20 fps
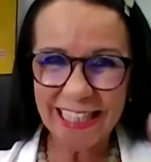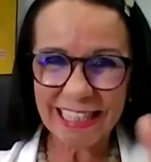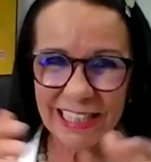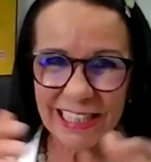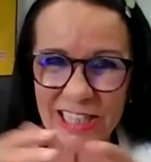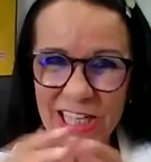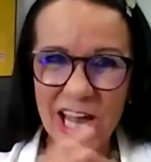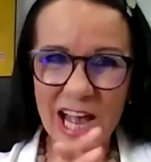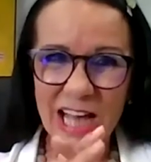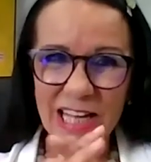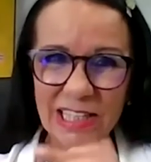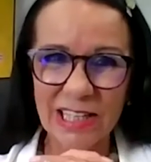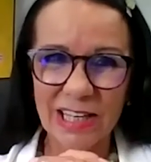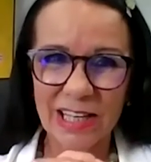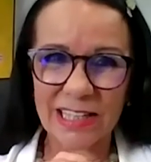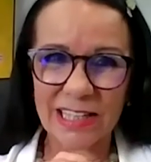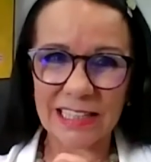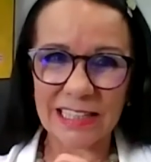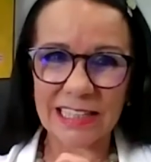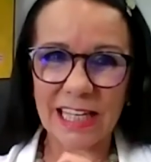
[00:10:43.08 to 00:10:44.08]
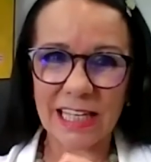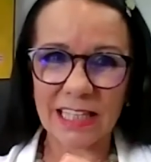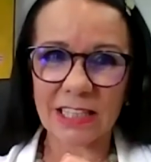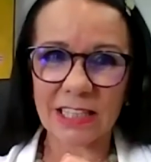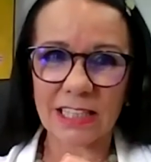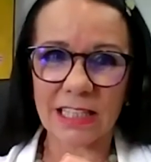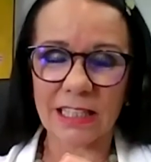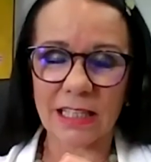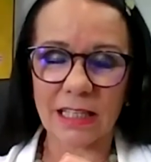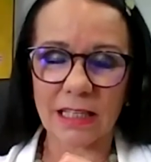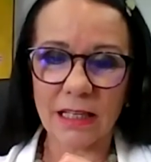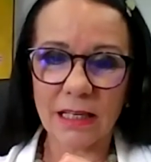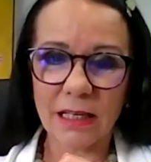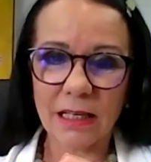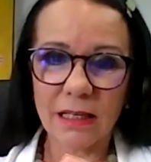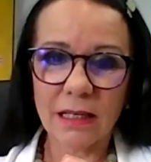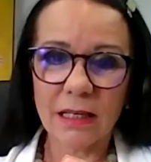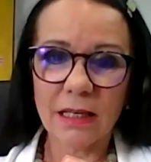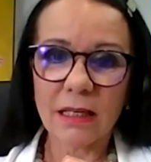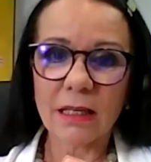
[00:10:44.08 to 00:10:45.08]
a title, it's actually
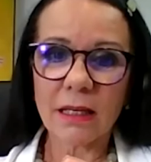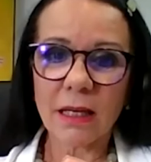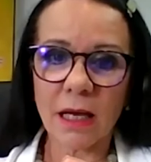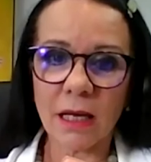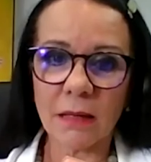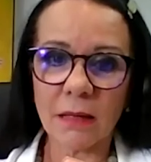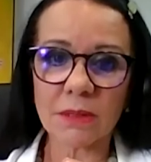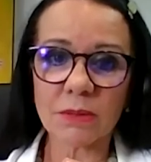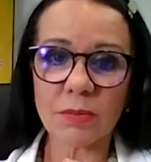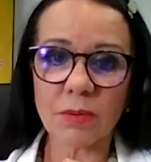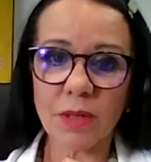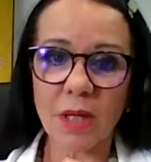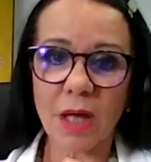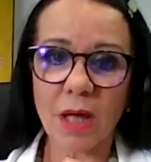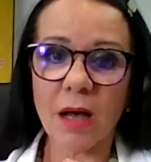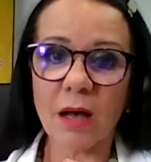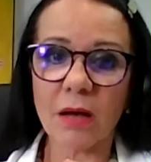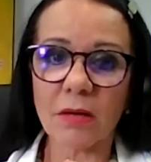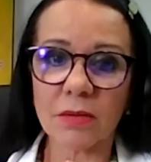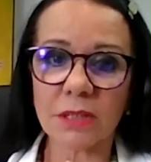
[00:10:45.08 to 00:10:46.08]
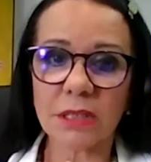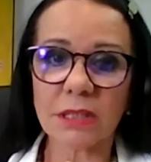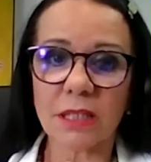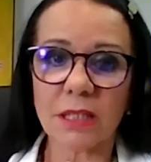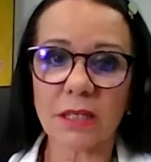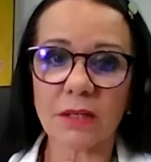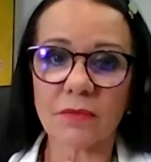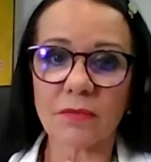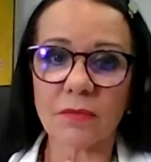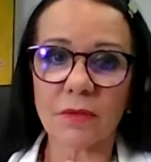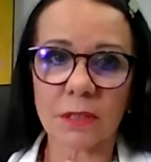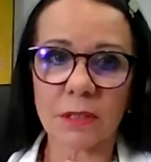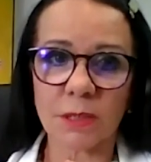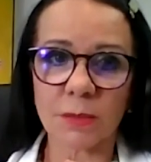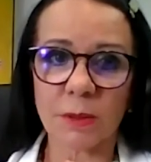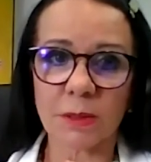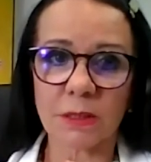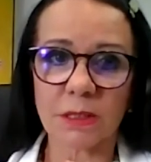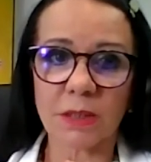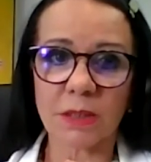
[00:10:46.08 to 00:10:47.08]
comes with a whole set of
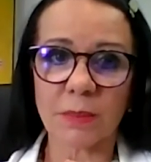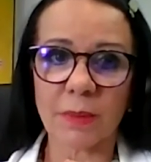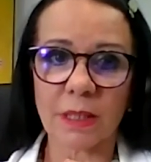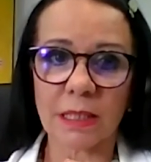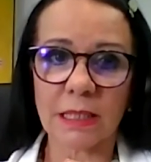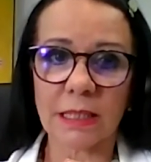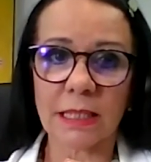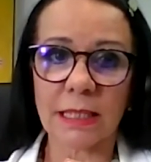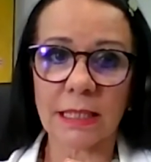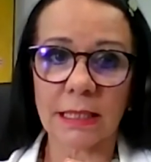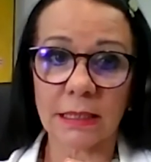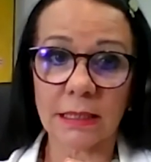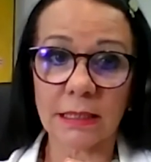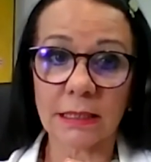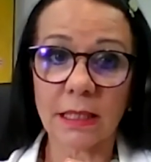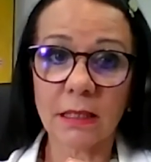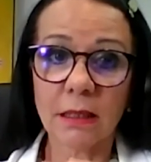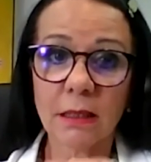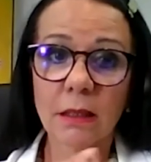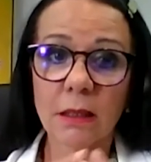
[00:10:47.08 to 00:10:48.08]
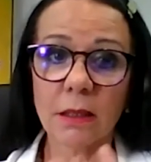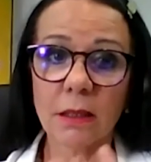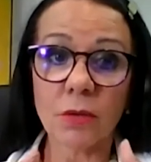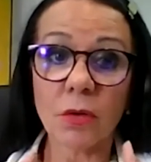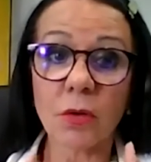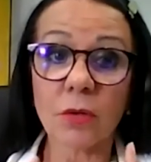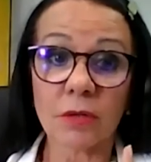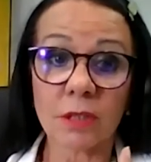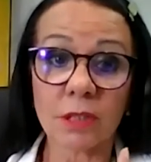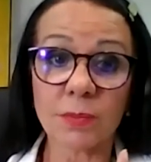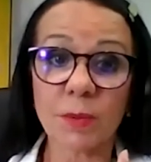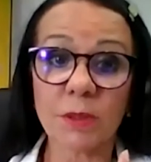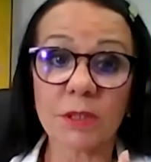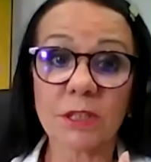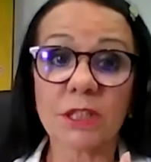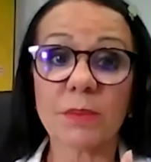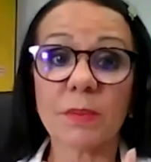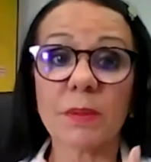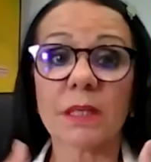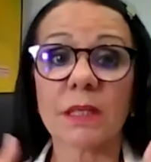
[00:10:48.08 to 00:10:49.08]
responsibilities your
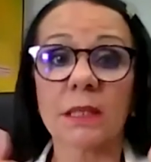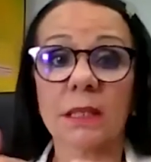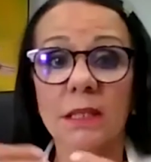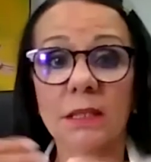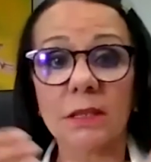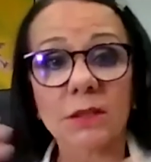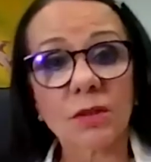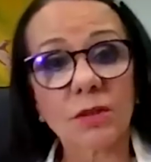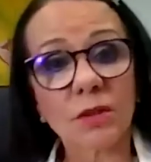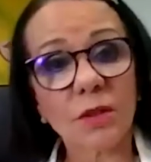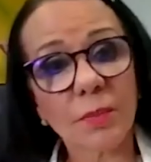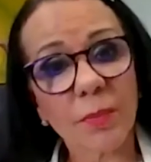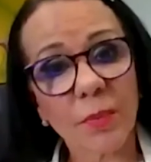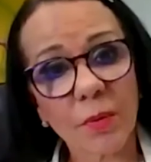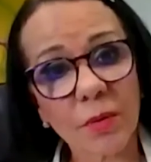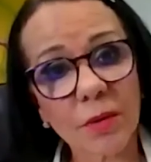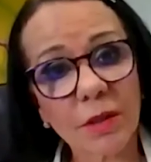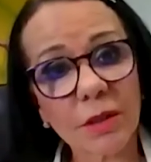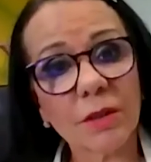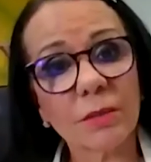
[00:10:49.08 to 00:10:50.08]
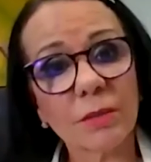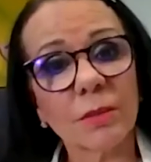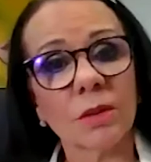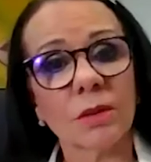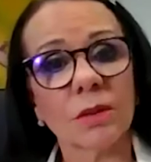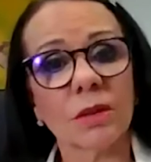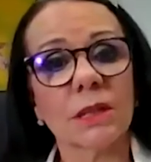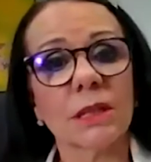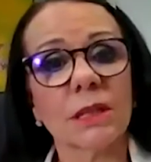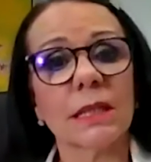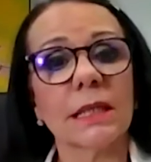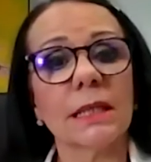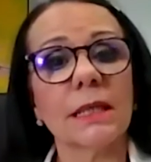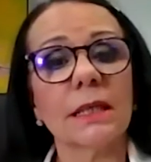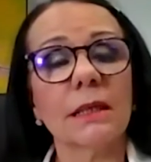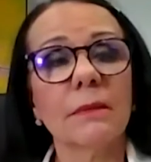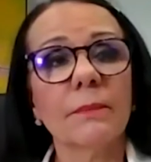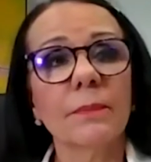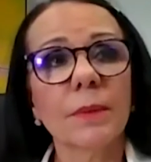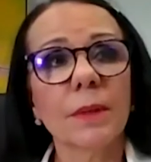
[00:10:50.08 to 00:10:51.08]
responsibilities to the broader
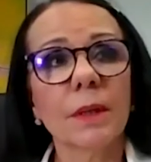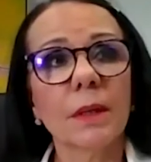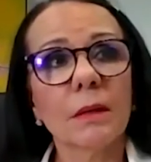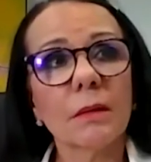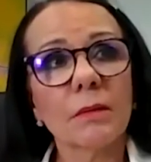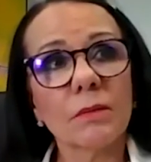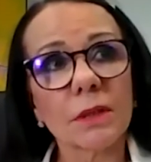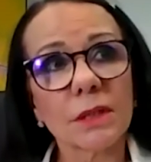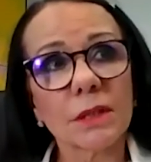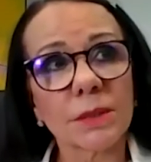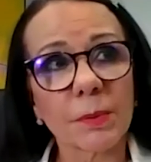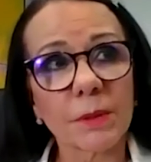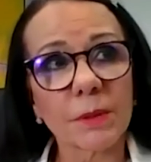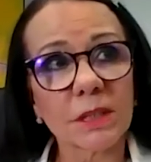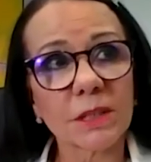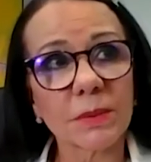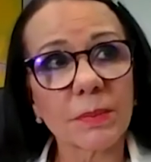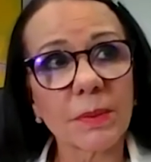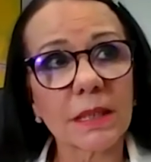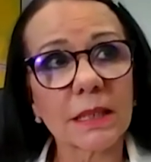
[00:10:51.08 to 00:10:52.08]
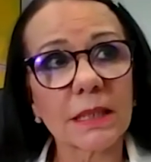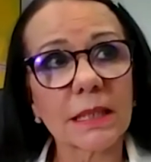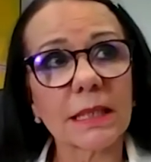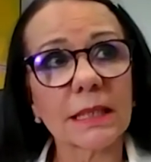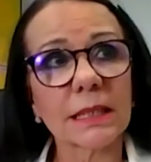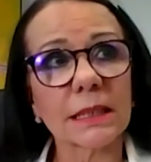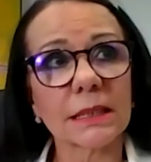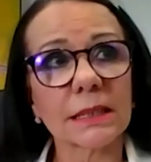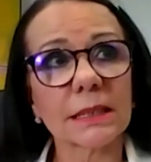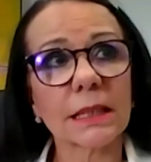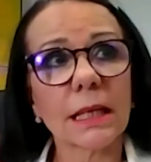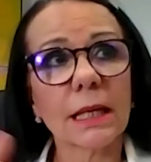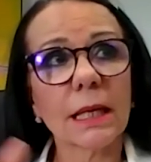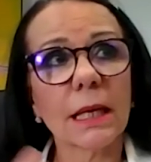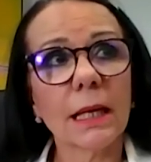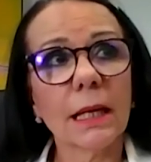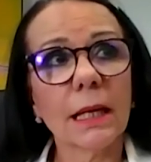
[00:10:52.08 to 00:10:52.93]
community, responsibilities